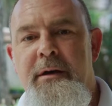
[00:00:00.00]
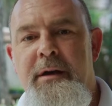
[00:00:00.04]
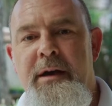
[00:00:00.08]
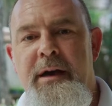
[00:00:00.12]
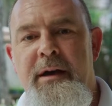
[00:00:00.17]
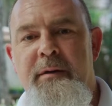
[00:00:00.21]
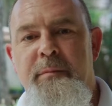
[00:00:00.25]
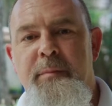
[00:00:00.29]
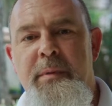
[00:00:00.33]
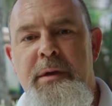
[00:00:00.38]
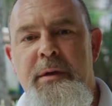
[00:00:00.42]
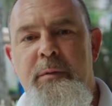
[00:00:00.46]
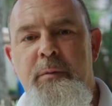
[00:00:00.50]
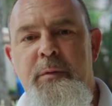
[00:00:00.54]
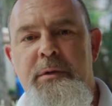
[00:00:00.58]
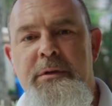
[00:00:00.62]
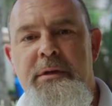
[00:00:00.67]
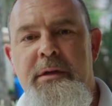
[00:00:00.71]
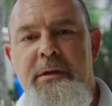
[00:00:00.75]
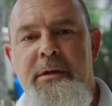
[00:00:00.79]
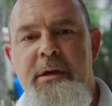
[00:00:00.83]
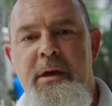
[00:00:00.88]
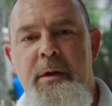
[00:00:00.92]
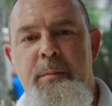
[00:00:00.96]
I've been with
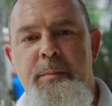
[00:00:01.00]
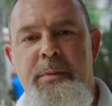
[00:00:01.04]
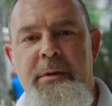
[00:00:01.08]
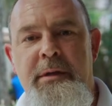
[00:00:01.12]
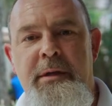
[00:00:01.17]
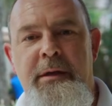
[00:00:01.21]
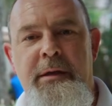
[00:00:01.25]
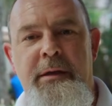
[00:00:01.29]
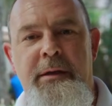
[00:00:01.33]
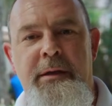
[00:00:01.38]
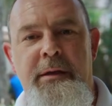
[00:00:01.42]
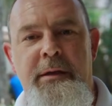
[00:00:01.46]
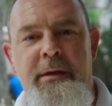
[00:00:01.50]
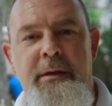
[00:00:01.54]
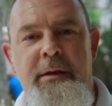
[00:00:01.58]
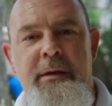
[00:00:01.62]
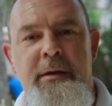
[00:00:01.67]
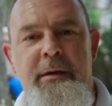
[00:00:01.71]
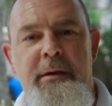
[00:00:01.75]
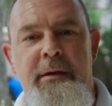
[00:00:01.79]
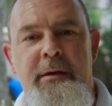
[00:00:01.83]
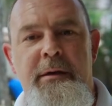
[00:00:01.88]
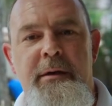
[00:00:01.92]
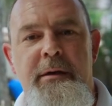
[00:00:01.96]
the company
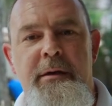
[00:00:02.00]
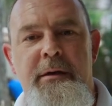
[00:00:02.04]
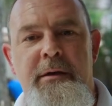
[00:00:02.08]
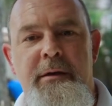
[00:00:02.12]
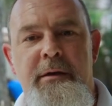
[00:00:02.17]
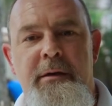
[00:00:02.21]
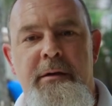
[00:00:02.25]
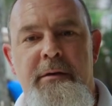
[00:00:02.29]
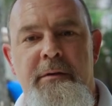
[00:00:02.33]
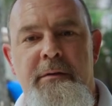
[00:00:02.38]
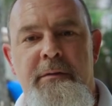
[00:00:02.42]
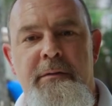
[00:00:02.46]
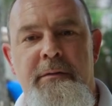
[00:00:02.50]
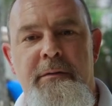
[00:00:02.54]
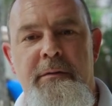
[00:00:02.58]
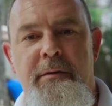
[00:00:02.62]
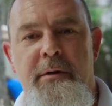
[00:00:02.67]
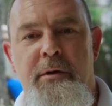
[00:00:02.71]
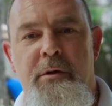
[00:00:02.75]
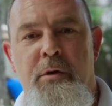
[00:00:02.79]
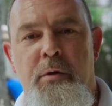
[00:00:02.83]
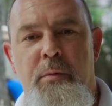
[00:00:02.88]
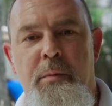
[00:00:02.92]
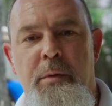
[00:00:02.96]

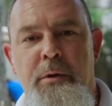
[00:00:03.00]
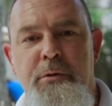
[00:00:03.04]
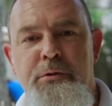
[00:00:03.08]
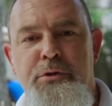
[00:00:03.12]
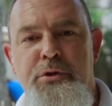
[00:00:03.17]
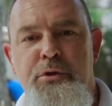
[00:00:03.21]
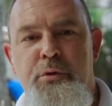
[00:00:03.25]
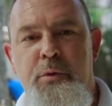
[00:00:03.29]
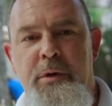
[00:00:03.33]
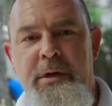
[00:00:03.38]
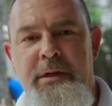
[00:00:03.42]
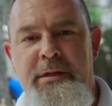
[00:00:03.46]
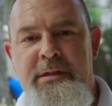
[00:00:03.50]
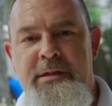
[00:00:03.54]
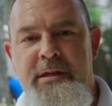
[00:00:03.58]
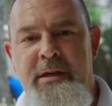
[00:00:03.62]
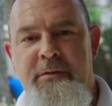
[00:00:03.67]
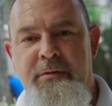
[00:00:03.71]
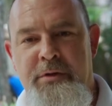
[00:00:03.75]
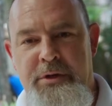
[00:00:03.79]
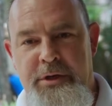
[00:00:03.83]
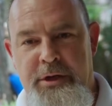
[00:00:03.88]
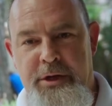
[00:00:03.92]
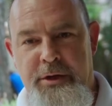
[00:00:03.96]
almost
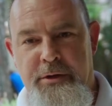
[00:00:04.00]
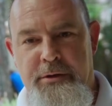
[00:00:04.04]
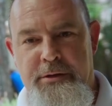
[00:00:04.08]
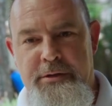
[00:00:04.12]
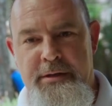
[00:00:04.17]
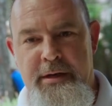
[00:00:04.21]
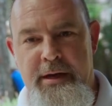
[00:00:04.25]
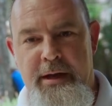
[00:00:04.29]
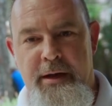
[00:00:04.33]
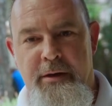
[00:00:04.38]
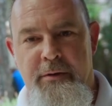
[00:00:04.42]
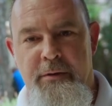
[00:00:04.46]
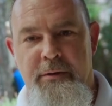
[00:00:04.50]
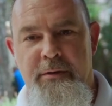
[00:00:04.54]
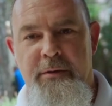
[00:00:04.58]
27 years now.